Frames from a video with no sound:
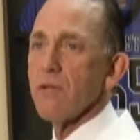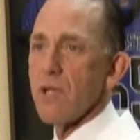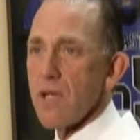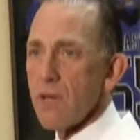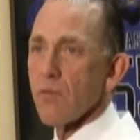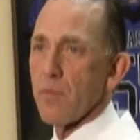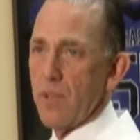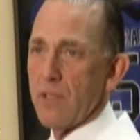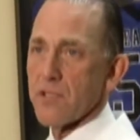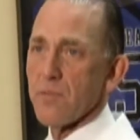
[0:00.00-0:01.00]
for a knee
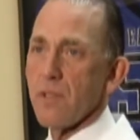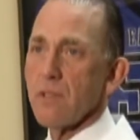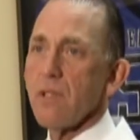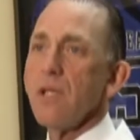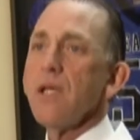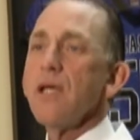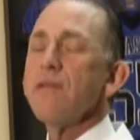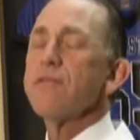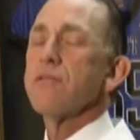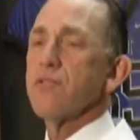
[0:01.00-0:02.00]
replacement
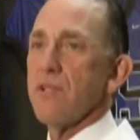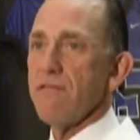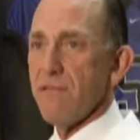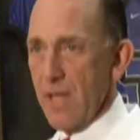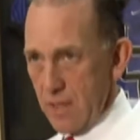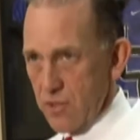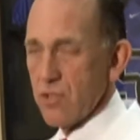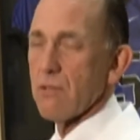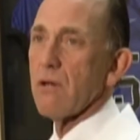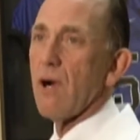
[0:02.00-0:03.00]
if there's
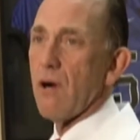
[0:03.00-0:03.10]
advanced